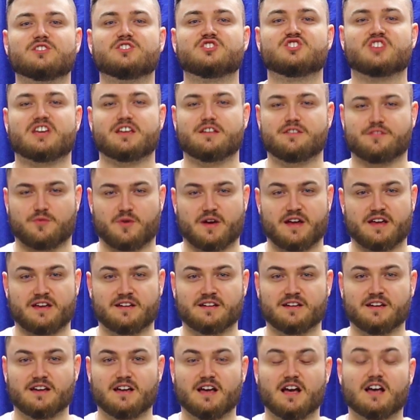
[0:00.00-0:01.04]

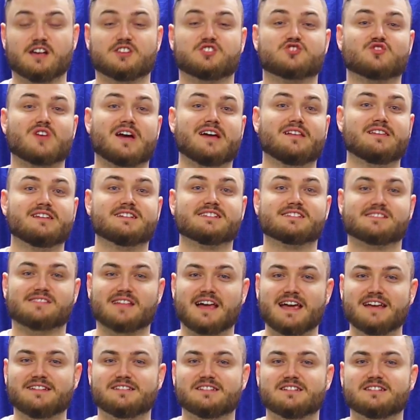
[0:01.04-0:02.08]
G3, Australia's
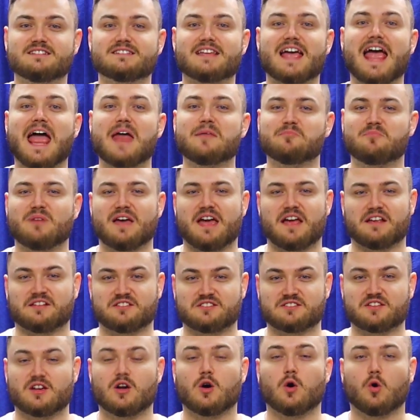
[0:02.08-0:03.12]
latest and
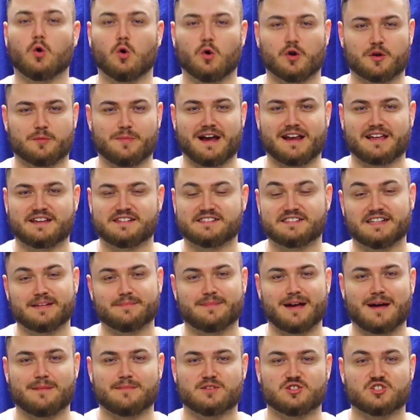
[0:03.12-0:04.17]
best automatic
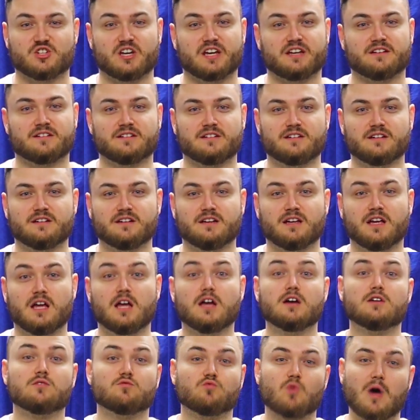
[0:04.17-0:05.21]
CPAP machine.
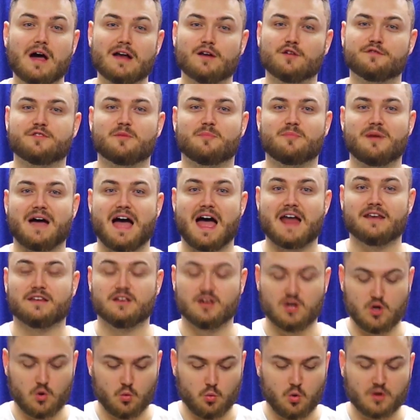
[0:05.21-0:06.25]
Right off the bat,
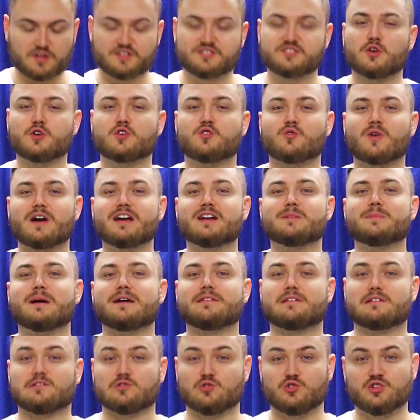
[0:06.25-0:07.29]
what's so great about
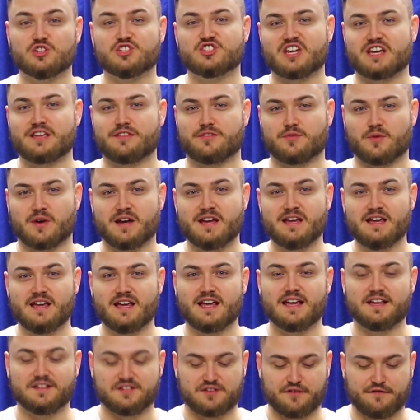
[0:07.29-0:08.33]
the Luna G3
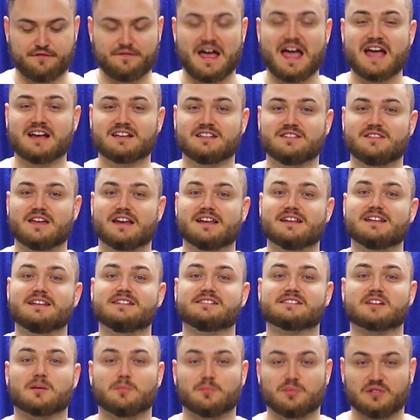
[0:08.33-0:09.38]
is the fact that it is
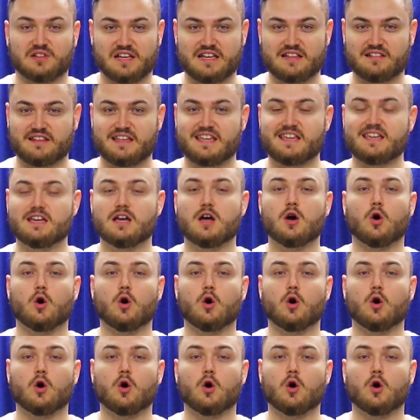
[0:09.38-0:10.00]
completely